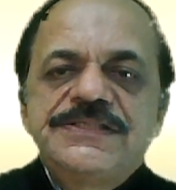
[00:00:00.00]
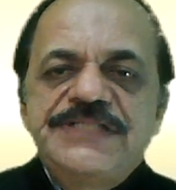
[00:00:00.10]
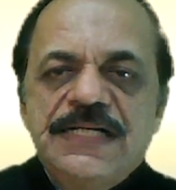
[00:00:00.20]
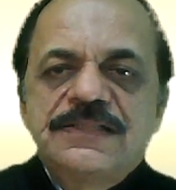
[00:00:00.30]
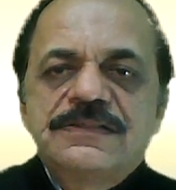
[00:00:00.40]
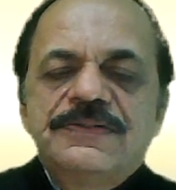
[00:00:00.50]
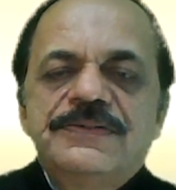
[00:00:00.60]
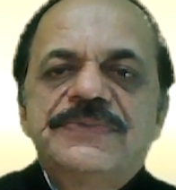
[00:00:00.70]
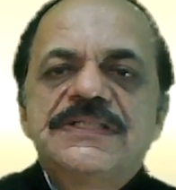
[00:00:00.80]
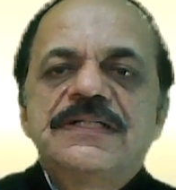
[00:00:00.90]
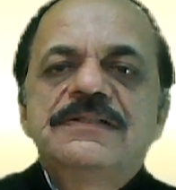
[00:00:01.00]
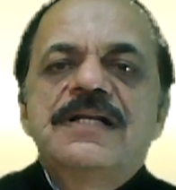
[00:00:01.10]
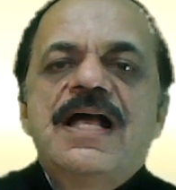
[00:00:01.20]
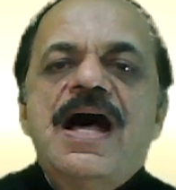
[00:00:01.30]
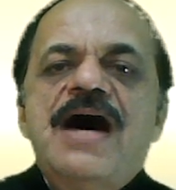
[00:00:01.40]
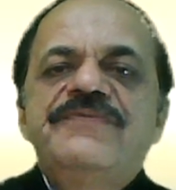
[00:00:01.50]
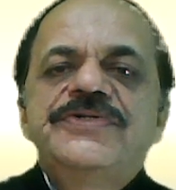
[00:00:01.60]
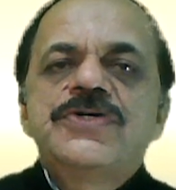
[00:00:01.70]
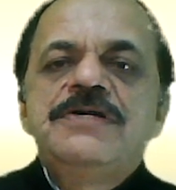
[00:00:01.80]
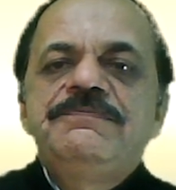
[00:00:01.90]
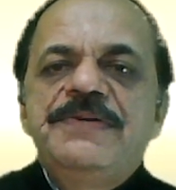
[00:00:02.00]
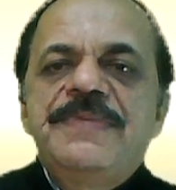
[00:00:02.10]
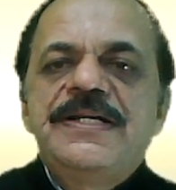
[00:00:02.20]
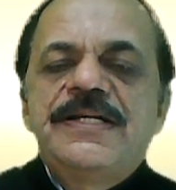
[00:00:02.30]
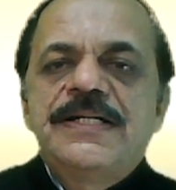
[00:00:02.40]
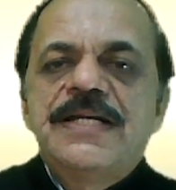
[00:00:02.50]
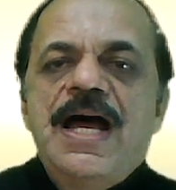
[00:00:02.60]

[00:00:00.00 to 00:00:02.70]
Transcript: check whether after you implemented